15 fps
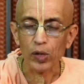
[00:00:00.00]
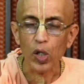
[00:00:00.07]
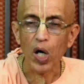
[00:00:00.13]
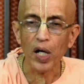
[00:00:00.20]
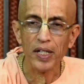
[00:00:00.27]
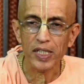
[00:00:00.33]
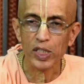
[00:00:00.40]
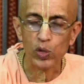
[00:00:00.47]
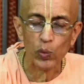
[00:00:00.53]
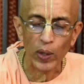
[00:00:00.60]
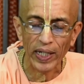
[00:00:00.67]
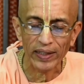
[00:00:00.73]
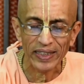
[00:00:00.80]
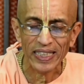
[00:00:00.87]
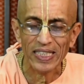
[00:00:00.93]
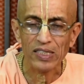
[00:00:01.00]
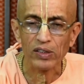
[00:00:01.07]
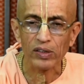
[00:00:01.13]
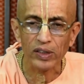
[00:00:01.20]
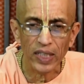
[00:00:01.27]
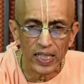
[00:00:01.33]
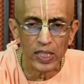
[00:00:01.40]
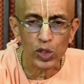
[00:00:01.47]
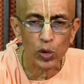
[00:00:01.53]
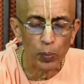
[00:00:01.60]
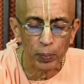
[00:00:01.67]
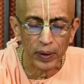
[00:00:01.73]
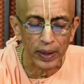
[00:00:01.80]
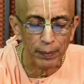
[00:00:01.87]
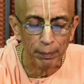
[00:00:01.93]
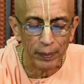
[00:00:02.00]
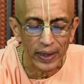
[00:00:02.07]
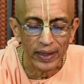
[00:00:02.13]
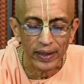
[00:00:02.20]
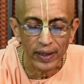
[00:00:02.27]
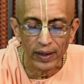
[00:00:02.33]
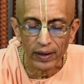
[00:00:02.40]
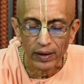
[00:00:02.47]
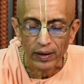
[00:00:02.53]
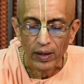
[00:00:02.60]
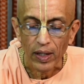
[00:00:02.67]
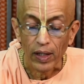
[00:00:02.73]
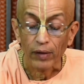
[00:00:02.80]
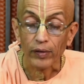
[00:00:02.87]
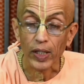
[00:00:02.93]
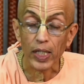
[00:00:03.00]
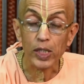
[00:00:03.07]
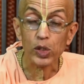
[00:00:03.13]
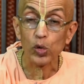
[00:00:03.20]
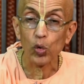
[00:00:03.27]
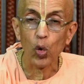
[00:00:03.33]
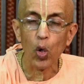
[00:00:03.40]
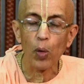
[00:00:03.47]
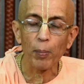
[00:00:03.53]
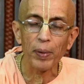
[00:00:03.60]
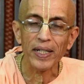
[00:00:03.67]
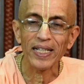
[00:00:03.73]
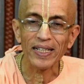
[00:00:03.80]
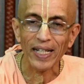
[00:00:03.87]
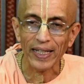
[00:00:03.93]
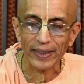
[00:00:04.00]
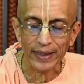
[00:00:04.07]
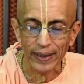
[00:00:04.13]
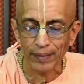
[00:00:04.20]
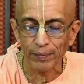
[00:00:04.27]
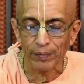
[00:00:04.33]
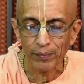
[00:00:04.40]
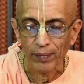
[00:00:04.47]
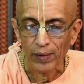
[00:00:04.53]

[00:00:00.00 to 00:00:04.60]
God is one. He is the Supreme Being. There is nobody like Him,